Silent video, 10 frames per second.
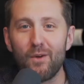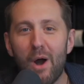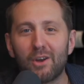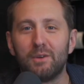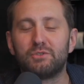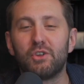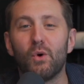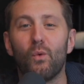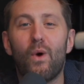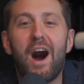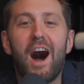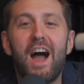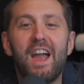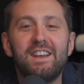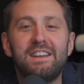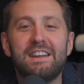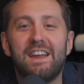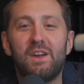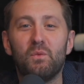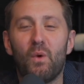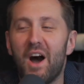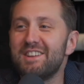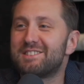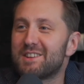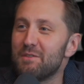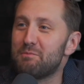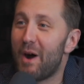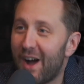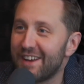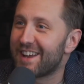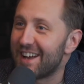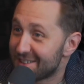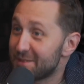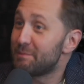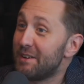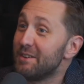Welcome to the Wine and Wine Stuff podcast. This has been a